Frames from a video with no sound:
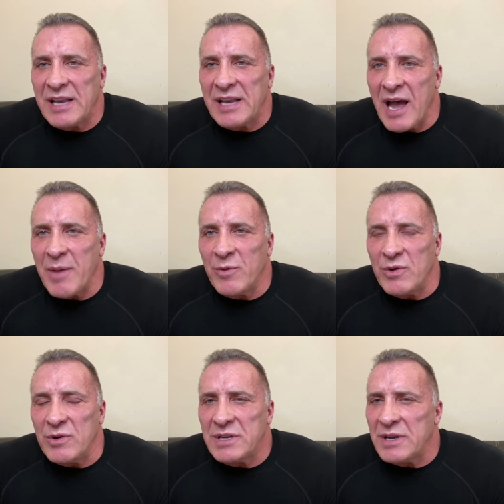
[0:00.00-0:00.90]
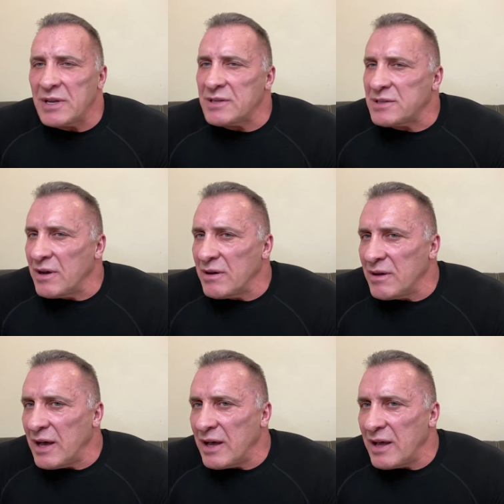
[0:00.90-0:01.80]
the time were using it,
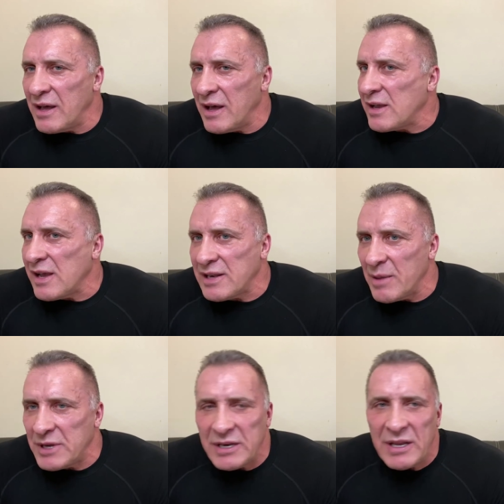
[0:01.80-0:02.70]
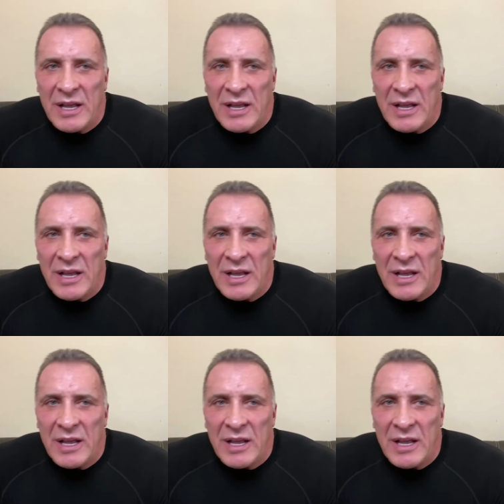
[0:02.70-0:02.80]
so I, I got tempted,